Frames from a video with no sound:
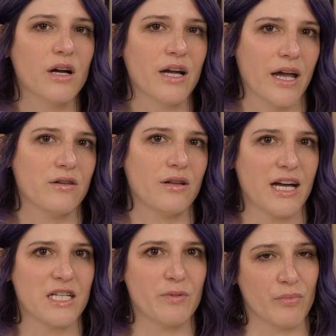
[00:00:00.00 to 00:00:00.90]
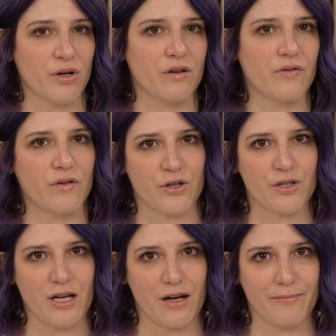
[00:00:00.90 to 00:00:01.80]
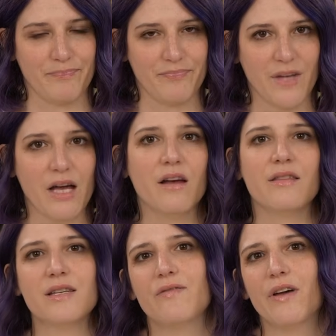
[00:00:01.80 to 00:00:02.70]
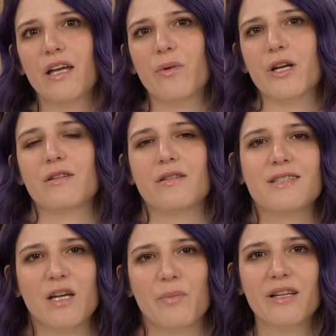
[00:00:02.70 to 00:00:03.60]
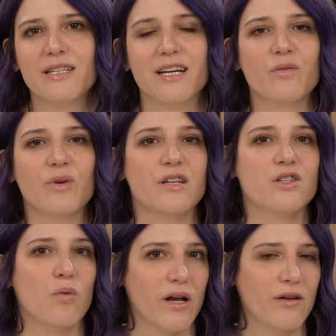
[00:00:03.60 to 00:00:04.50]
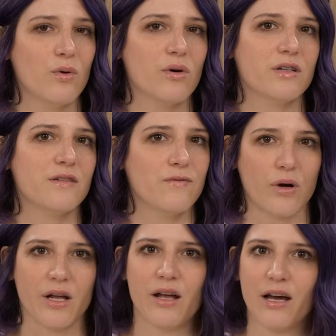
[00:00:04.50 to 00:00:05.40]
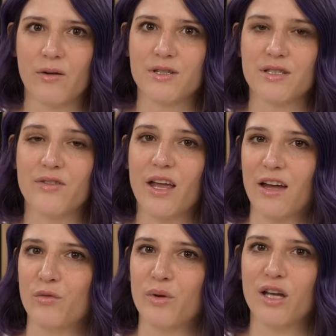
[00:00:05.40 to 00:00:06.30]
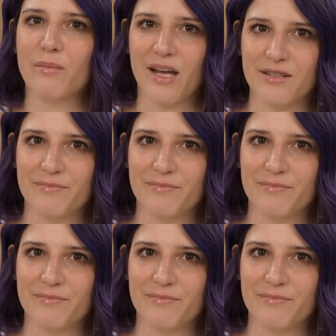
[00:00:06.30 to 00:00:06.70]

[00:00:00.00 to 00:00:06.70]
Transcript: a candle has been burned for the first time. This evaluation is typically done within 24 to 48 hours of the candle being made.